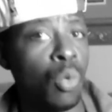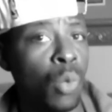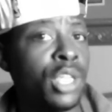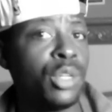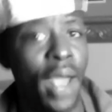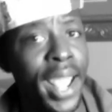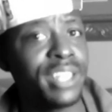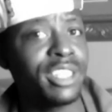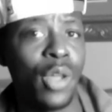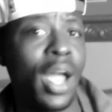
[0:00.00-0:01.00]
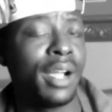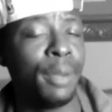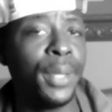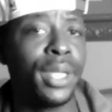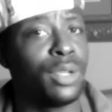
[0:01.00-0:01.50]
Where you at so I
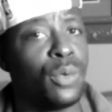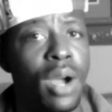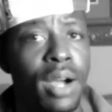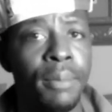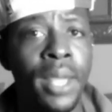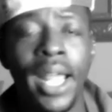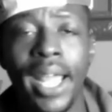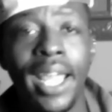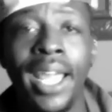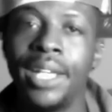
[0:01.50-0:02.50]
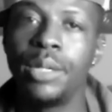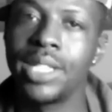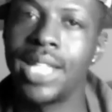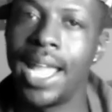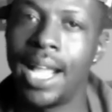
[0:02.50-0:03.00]
could pick you up? And Hannah
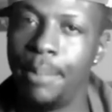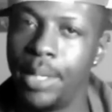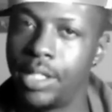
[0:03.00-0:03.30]
was like, I'm in